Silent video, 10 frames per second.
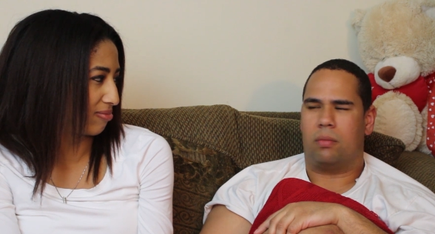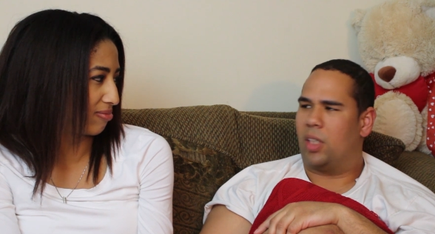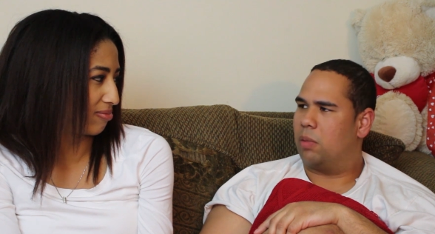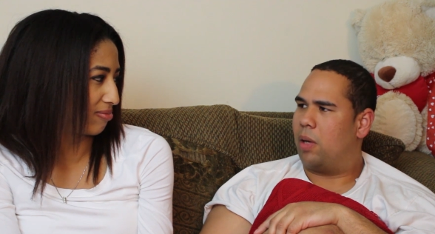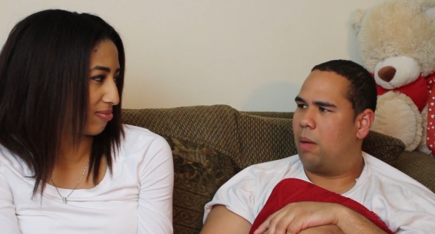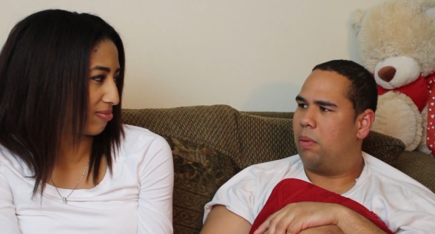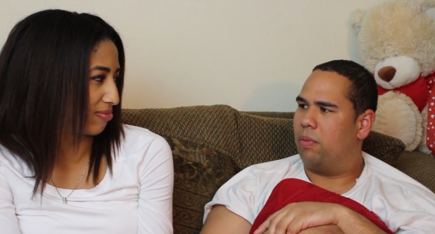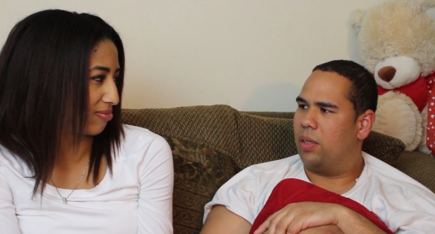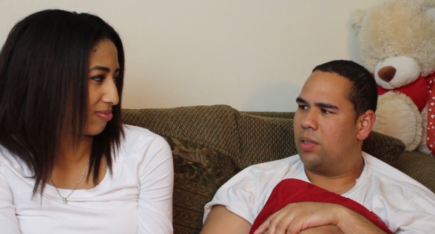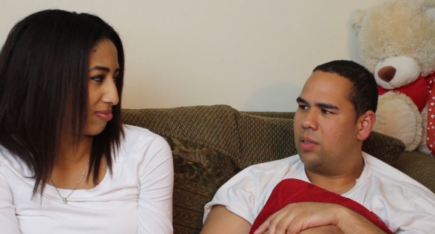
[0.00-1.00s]
Speaker 1: That's my happy
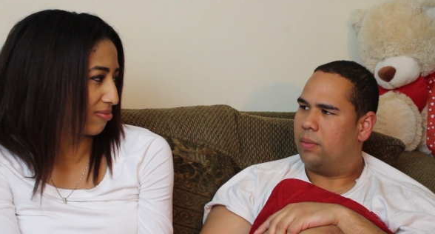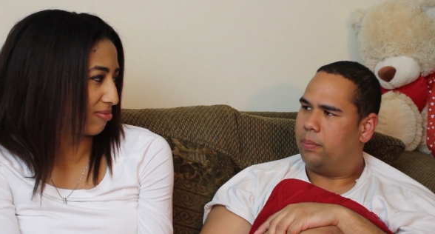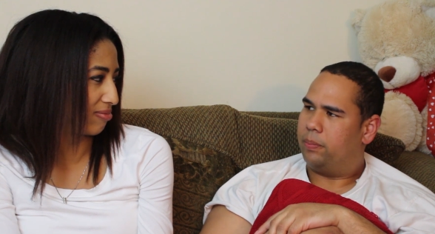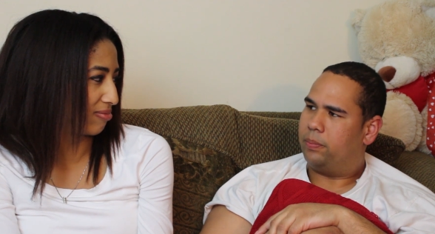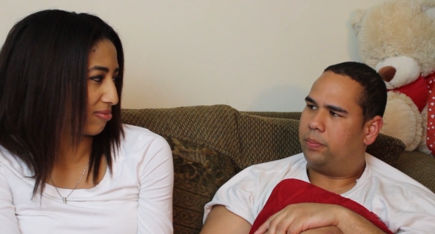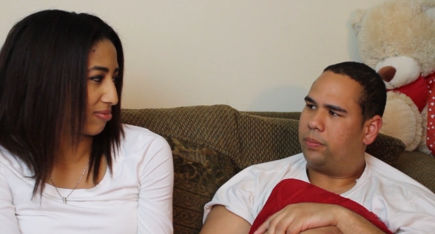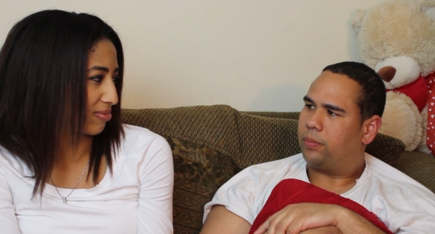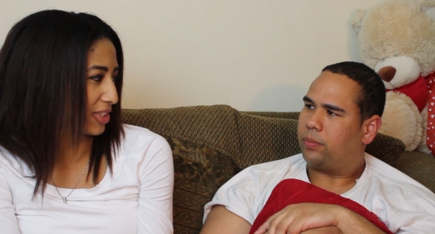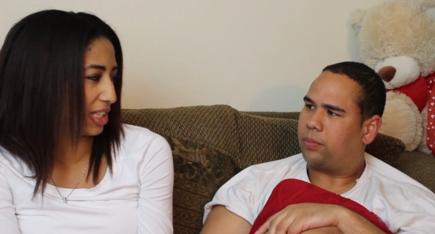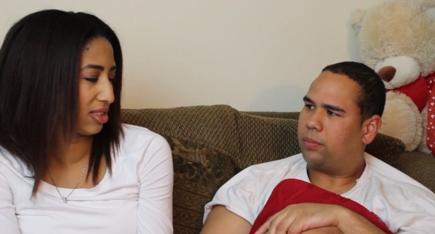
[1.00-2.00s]
face.
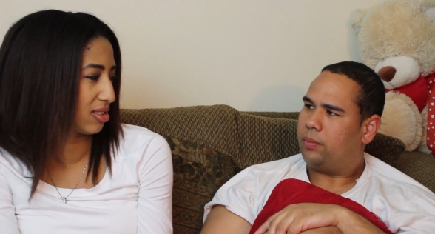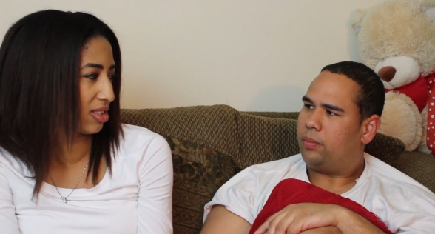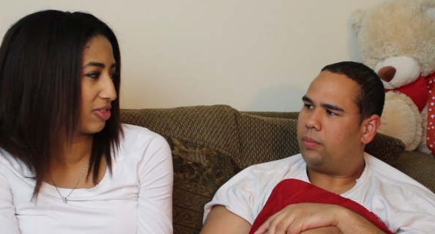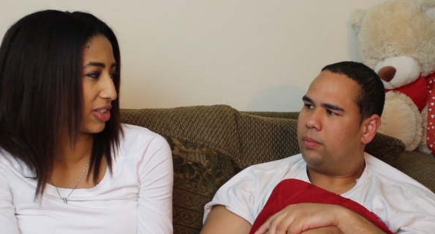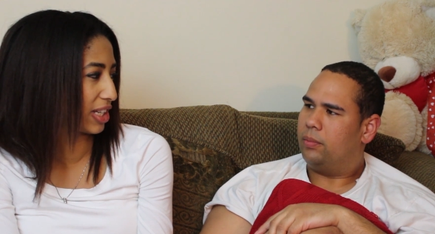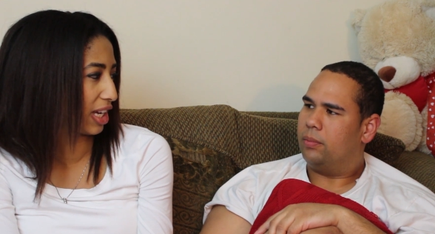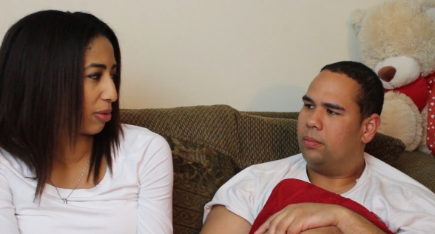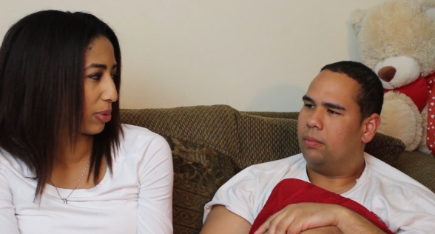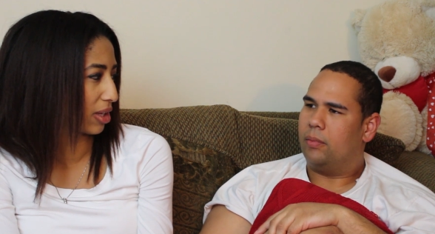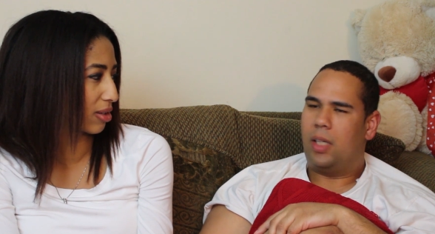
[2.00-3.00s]
Speaker 2: Doesn't look very
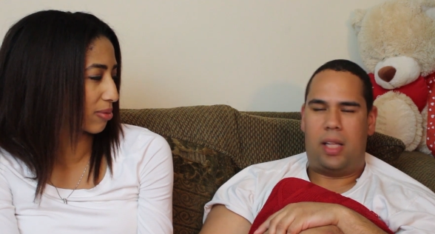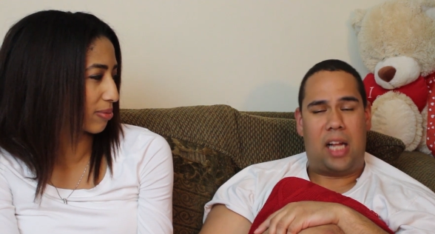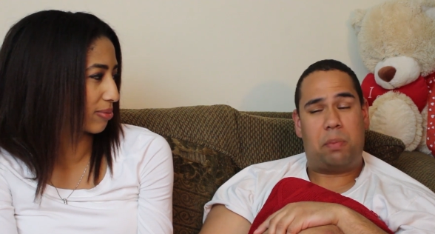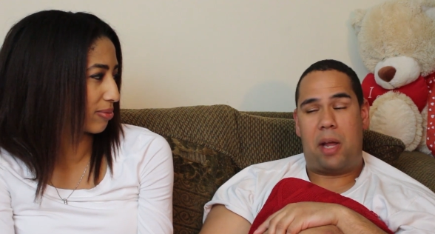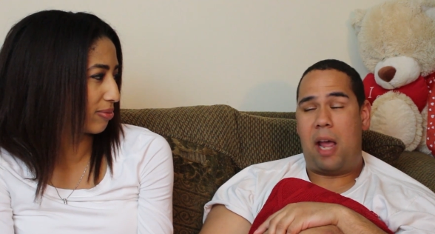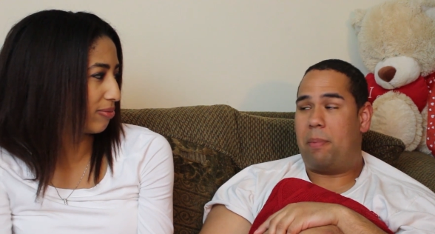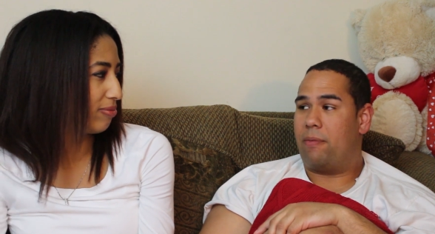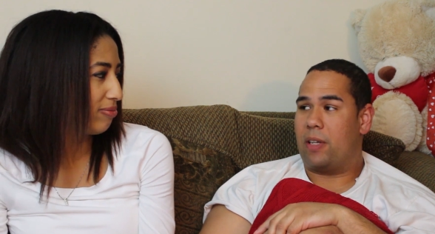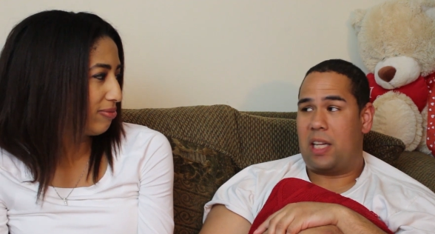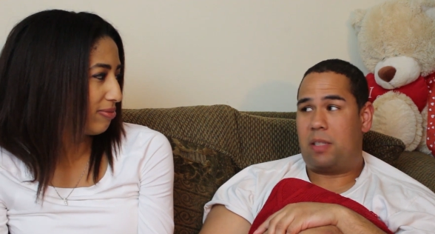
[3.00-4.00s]
happy.
Speaker 1: That's my happy
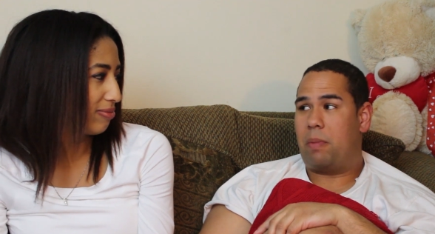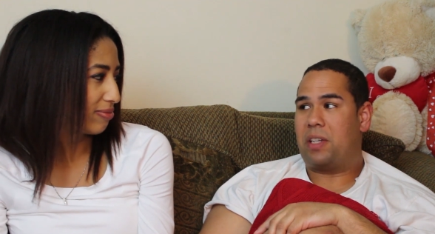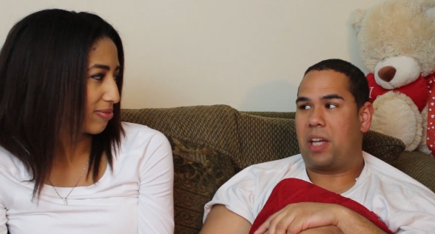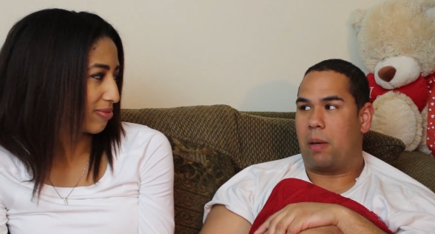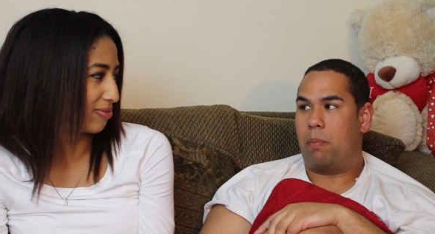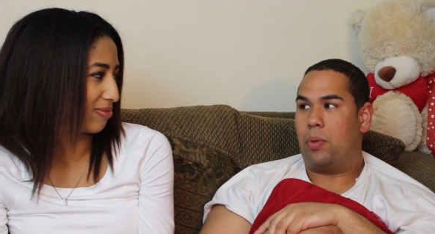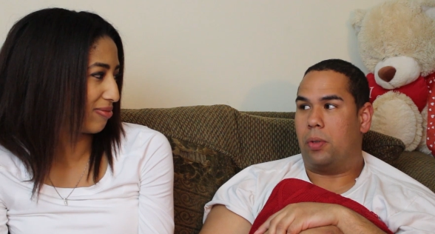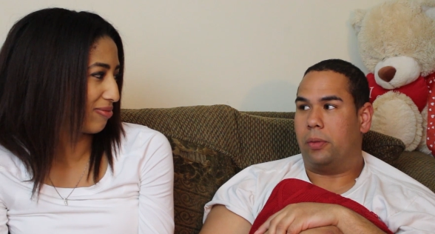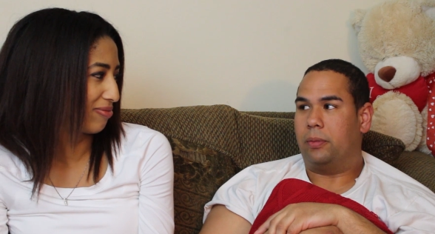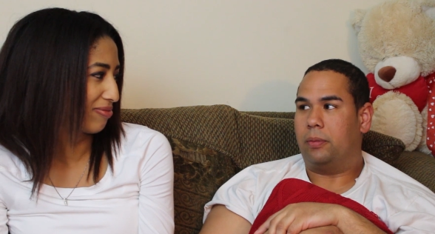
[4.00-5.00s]
face. That's the best I can
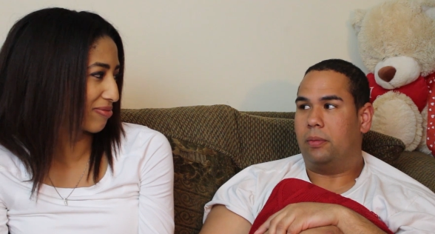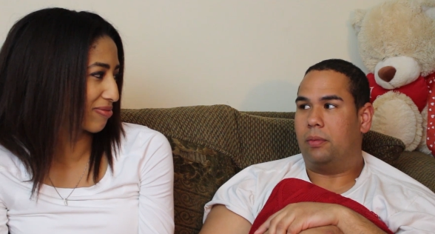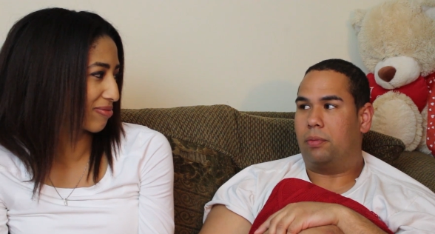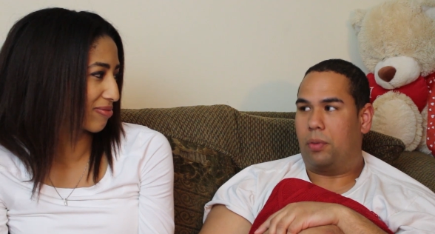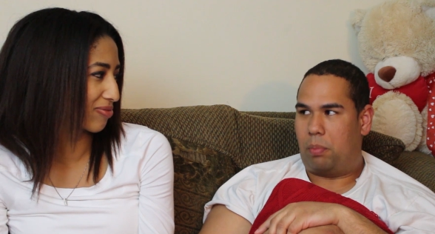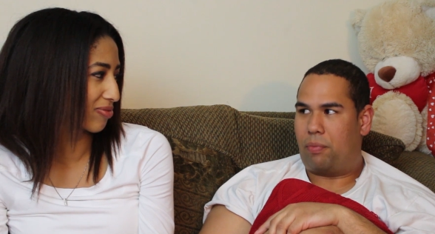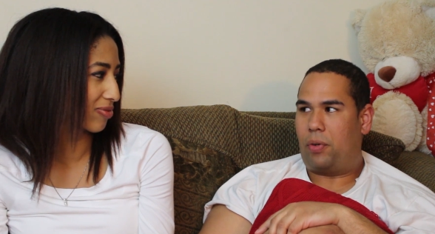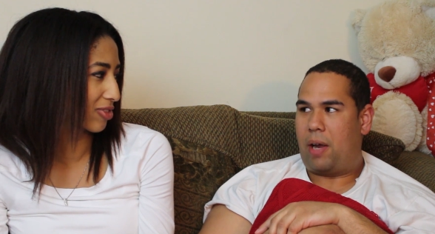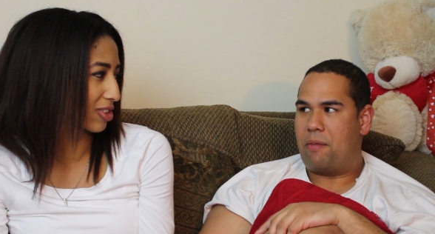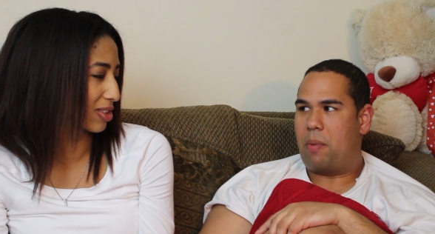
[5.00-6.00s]
pull. For
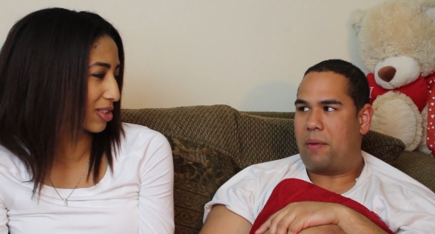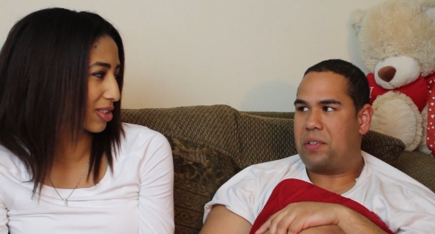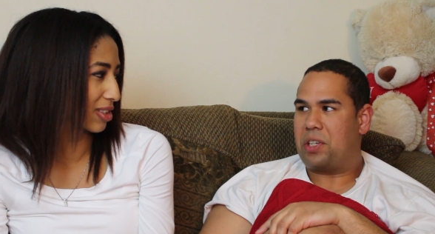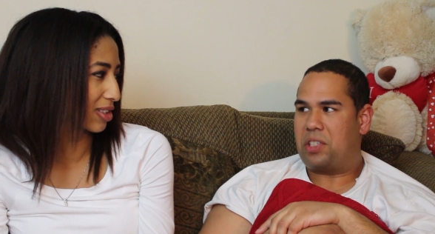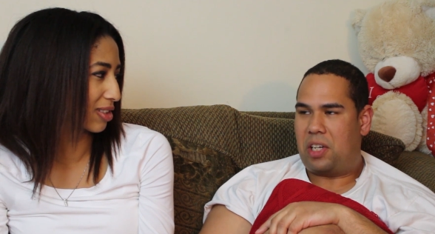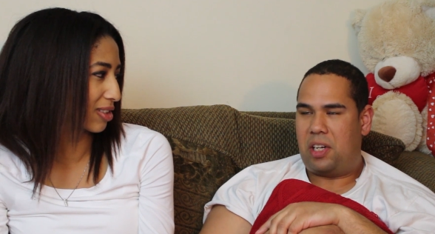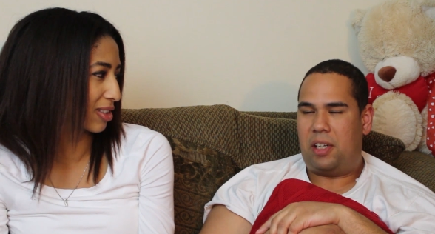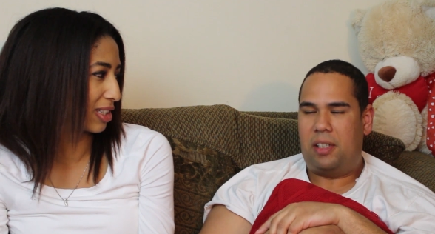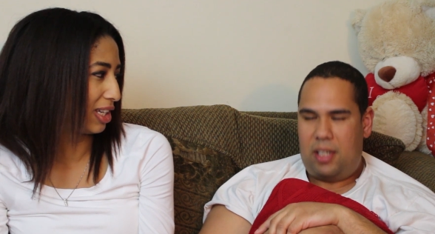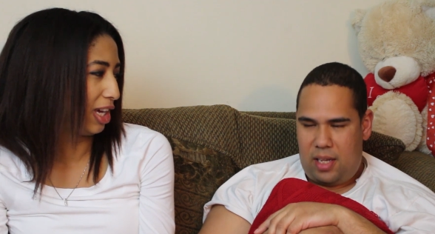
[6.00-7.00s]
before having breakfast on
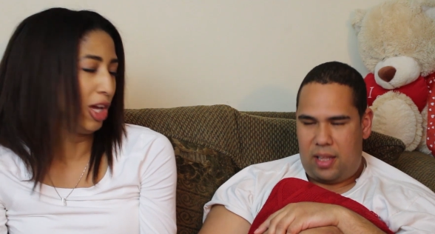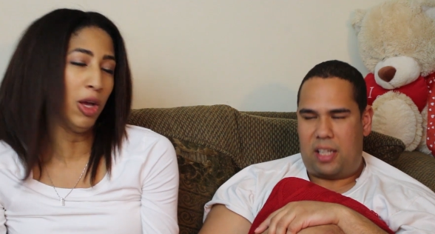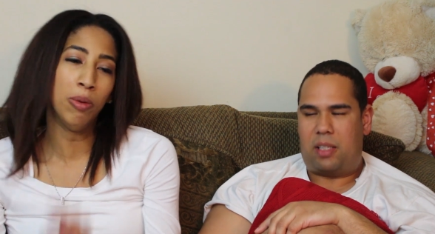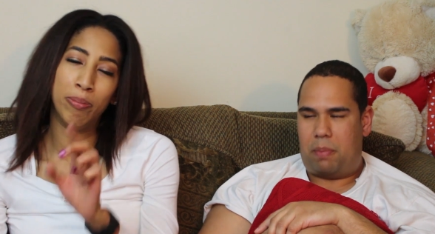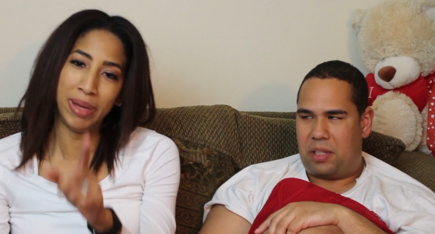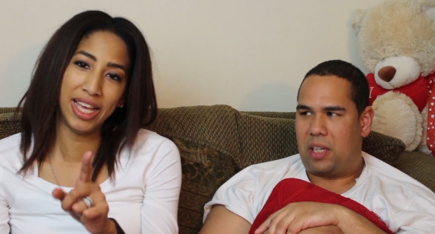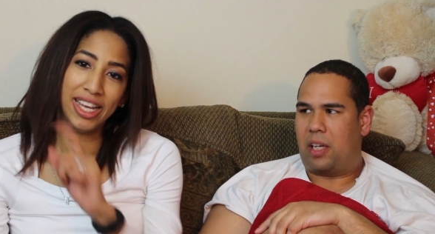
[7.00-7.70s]
Sunday, that's the best.